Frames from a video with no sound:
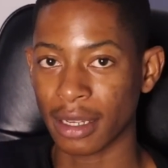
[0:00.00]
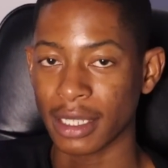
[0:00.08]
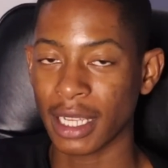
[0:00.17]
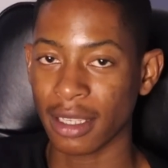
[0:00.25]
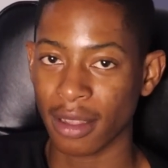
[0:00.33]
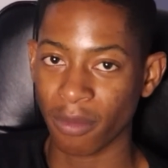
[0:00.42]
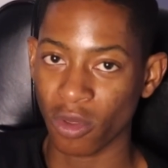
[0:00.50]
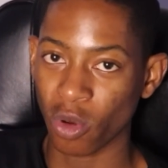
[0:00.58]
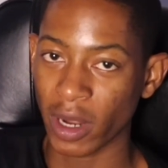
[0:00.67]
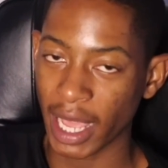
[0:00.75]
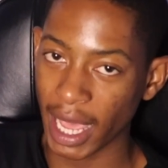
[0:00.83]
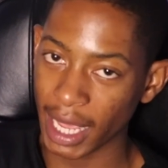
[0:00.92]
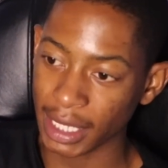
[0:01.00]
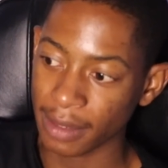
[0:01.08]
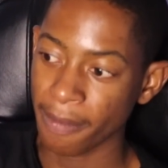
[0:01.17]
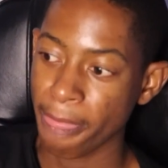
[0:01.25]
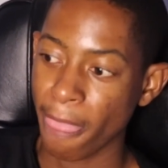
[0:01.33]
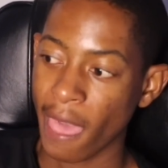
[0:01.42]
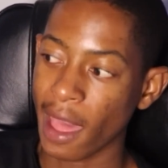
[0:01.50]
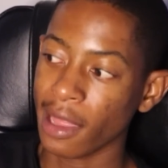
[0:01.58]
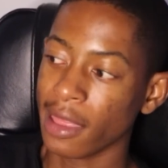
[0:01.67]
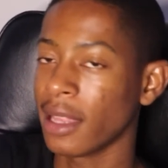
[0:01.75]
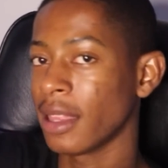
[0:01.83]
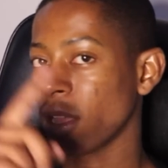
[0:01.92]
it takes them through an ad,
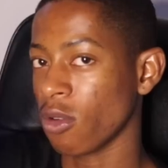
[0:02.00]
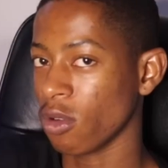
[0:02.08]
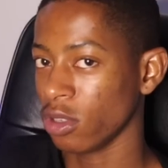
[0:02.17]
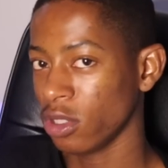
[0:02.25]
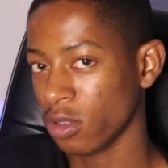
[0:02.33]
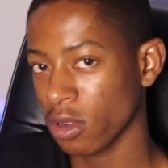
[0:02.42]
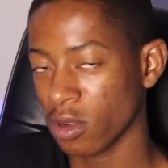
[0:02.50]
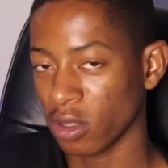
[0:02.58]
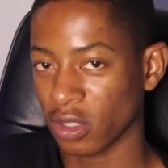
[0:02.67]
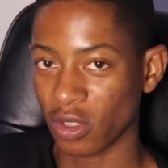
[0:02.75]
and then they go to Google.